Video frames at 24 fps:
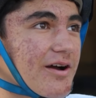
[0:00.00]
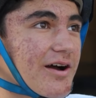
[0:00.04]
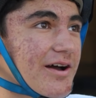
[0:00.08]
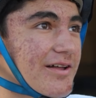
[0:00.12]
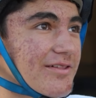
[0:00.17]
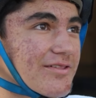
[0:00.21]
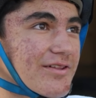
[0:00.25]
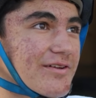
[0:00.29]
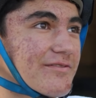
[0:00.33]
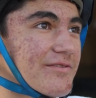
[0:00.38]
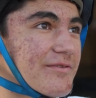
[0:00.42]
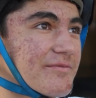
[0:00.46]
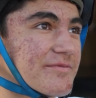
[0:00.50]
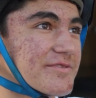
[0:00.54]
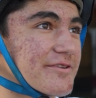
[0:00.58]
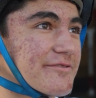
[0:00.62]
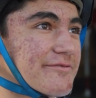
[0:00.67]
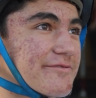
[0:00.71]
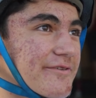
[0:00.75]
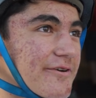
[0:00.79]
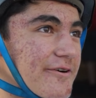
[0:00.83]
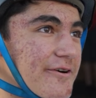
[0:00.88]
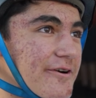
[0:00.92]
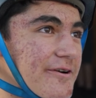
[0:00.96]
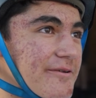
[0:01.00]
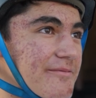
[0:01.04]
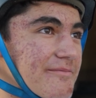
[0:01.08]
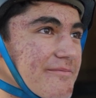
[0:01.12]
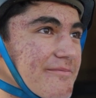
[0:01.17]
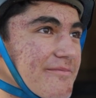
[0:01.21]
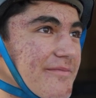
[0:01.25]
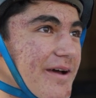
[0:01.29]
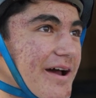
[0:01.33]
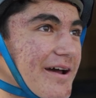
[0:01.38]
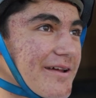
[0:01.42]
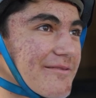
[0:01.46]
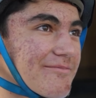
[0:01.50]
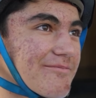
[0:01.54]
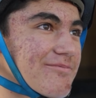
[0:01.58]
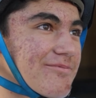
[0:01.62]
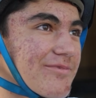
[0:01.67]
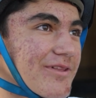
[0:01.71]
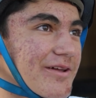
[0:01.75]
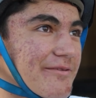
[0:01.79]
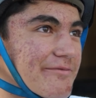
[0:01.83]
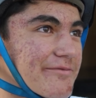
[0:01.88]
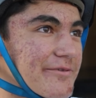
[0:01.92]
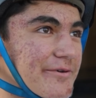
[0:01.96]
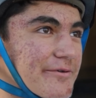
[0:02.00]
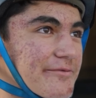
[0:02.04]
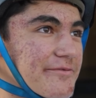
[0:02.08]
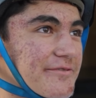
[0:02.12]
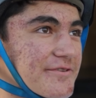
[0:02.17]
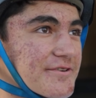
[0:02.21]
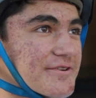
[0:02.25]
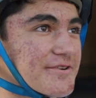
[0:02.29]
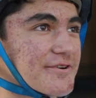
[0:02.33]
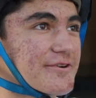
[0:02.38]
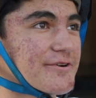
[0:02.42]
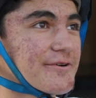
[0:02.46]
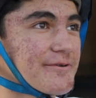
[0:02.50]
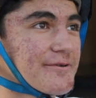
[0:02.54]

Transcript: love them so far. Yeah? I love Root for sure.